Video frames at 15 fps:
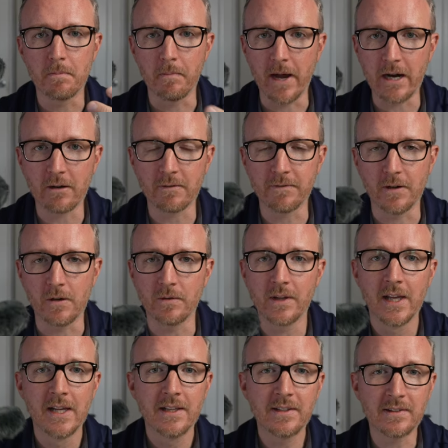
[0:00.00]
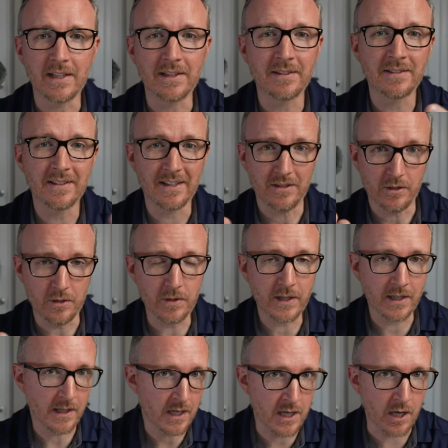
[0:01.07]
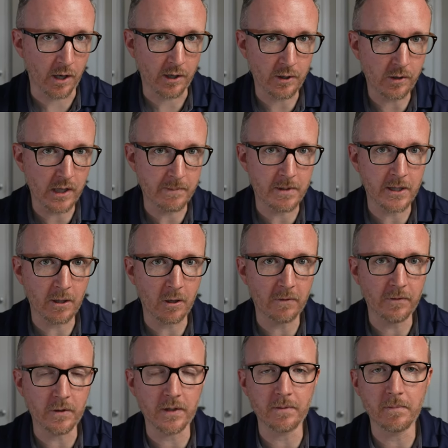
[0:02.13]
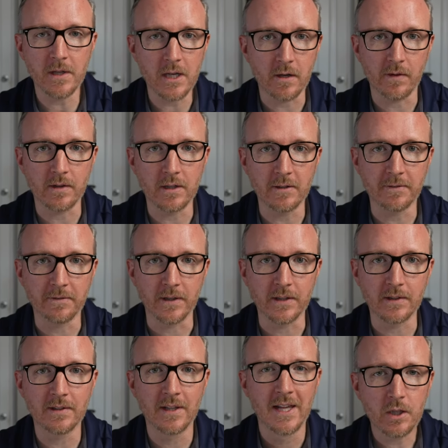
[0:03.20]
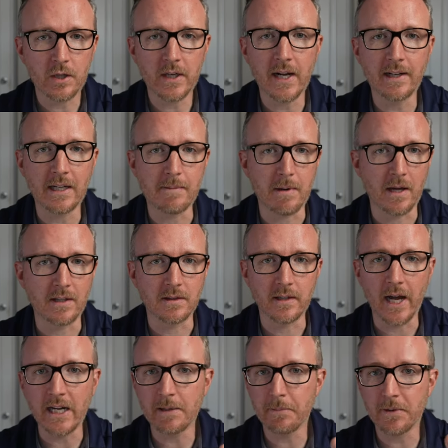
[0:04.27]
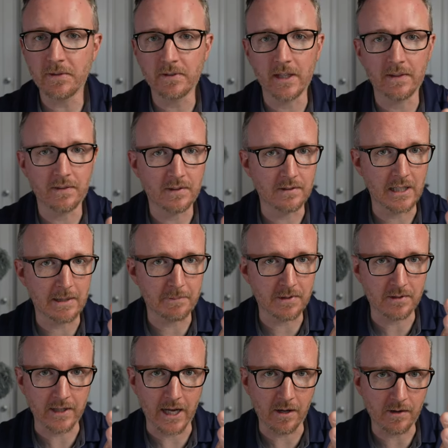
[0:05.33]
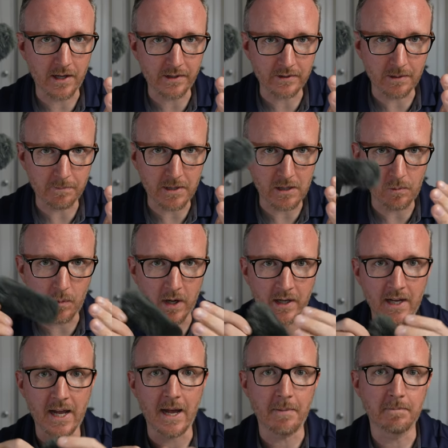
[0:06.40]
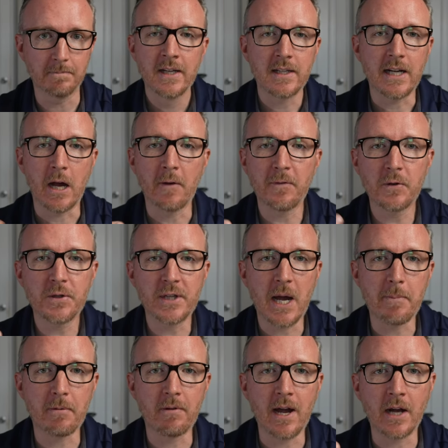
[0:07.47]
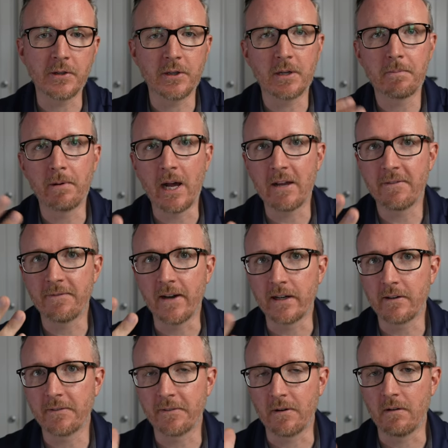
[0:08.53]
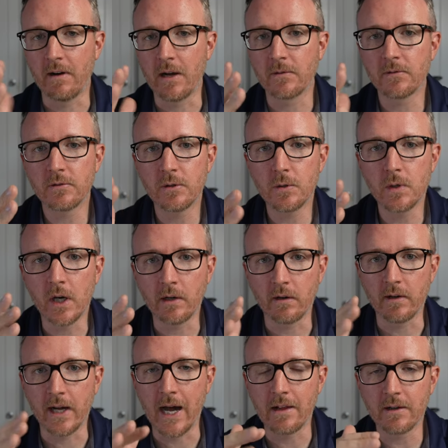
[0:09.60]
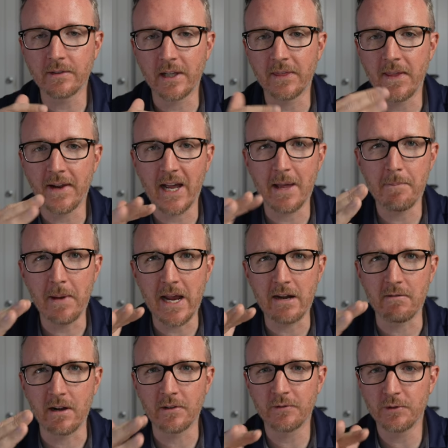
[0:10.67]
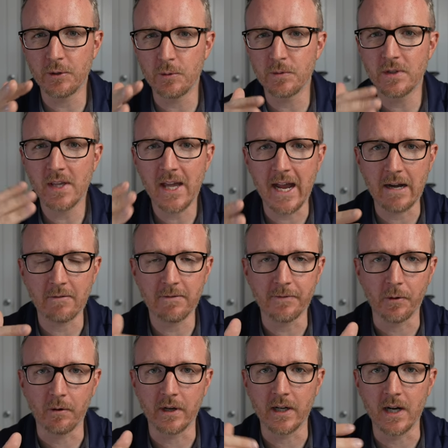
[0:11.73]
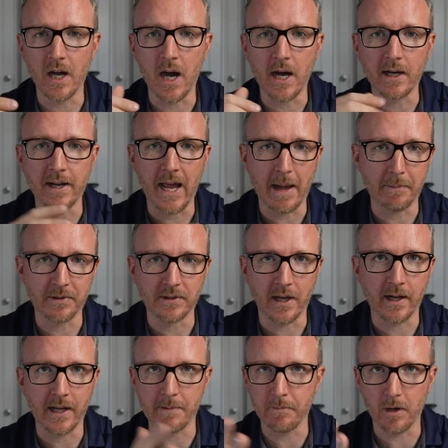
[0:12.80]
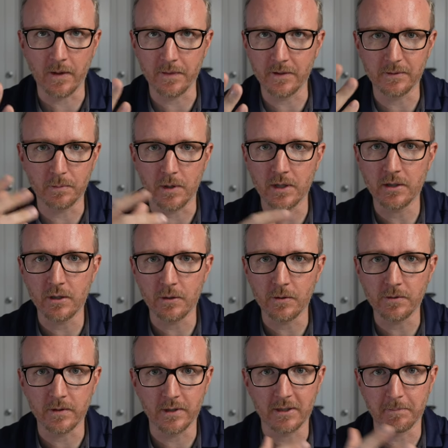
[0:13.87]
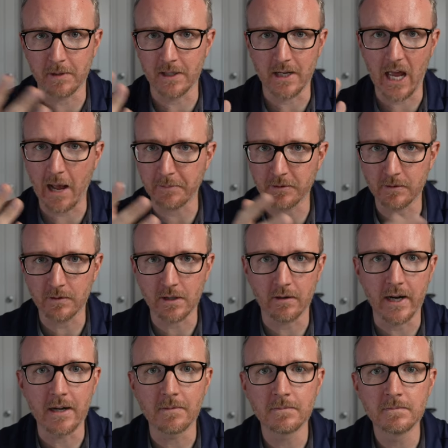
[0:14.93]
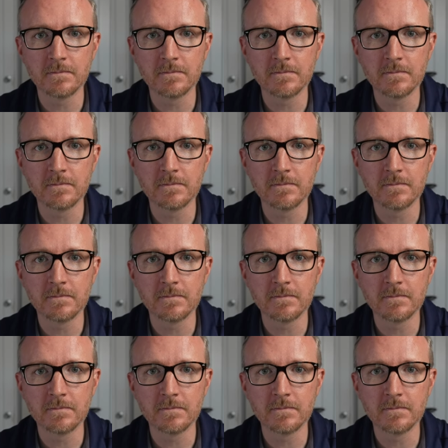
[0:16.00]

microphone. Since you can hear, you let me know if you can hear the difference, you're getting about 90% the same sound as the B1M. Now, if you shop around, you could probably find it for around $200. I think I paid around $210 for it on Amazon. I bought this one used and it's been absolutely great.